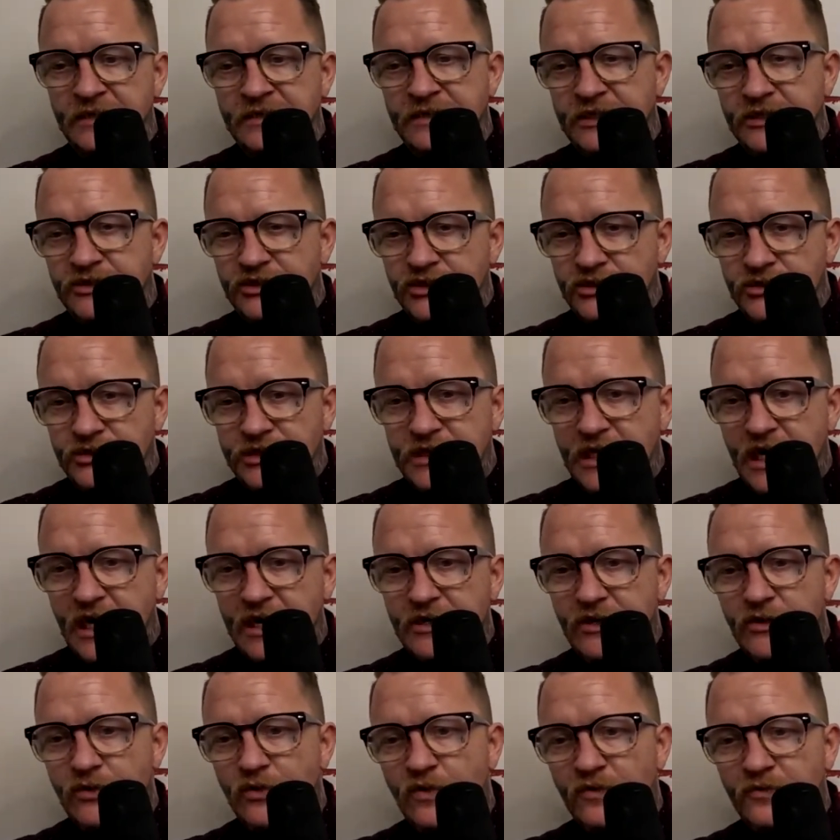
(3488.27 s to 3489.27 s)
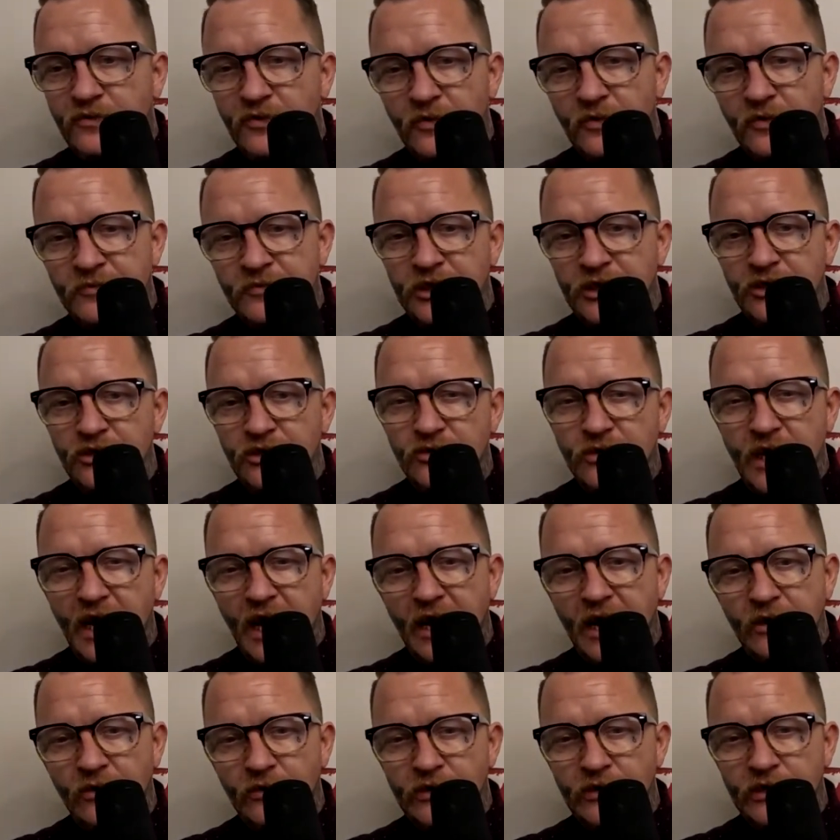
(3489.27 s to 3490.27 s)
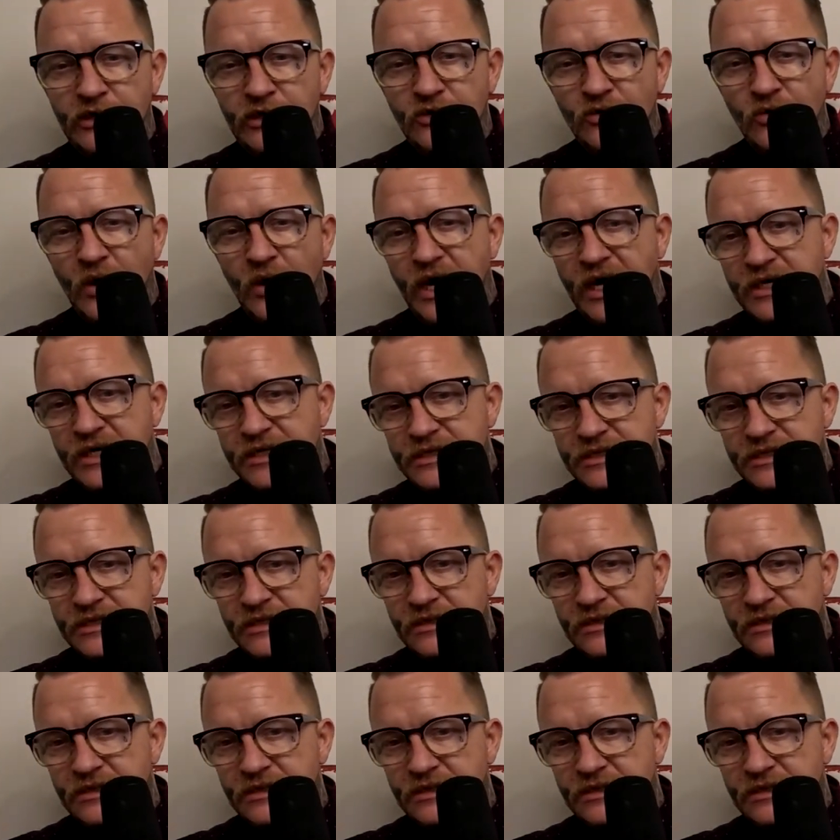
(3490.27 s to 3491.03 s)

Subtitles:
Did you say you were from the UK or the US?